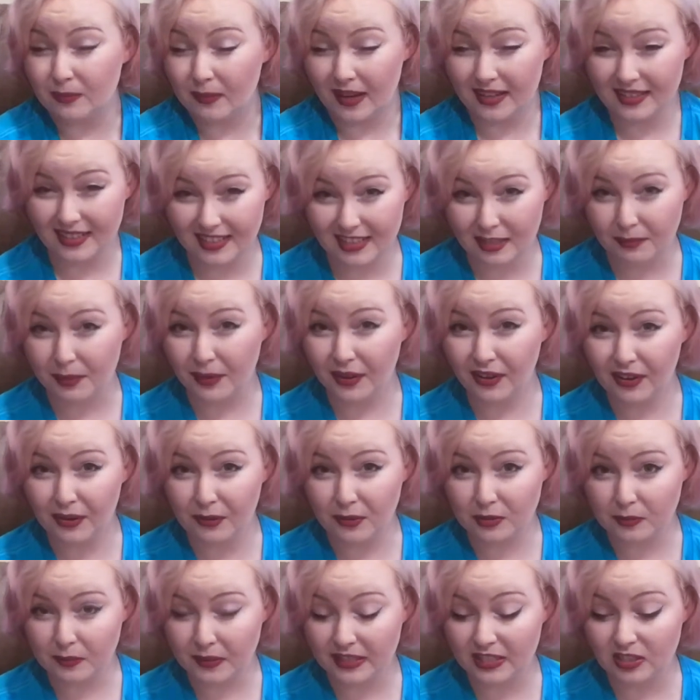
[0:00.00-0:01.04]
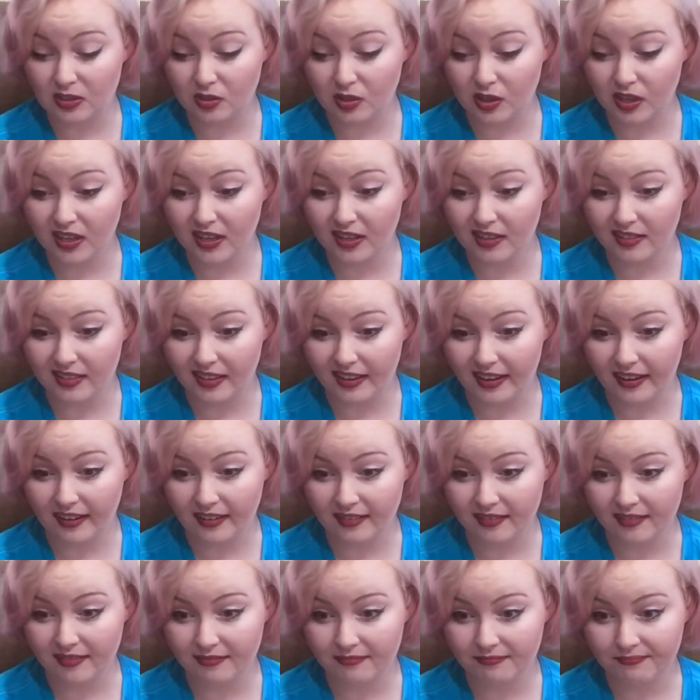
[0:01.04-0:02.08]
my disability was mistreated,
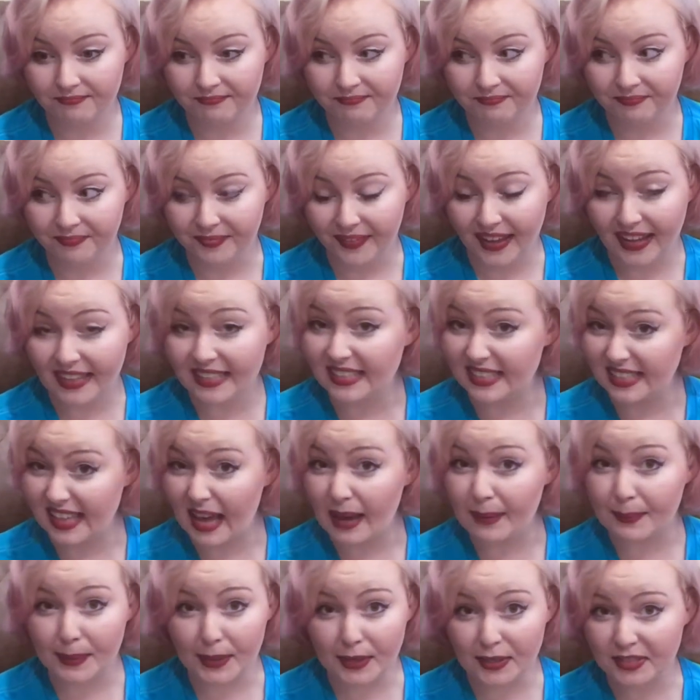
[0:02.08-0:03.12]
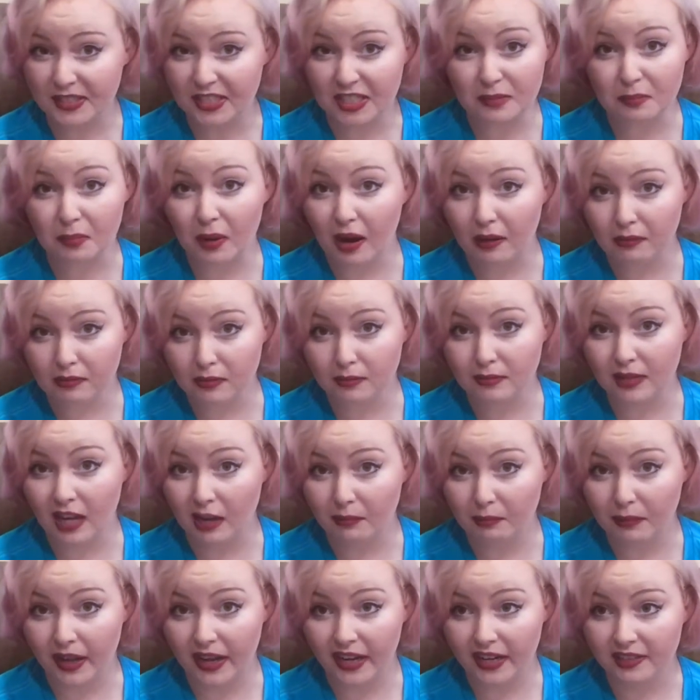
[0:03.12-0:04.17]
then that's that person's problem,
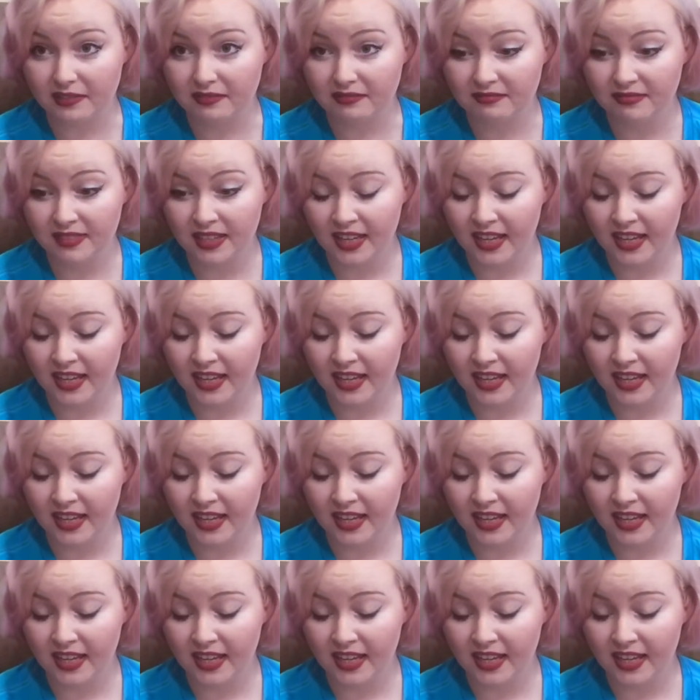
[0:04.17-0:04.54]
not mine.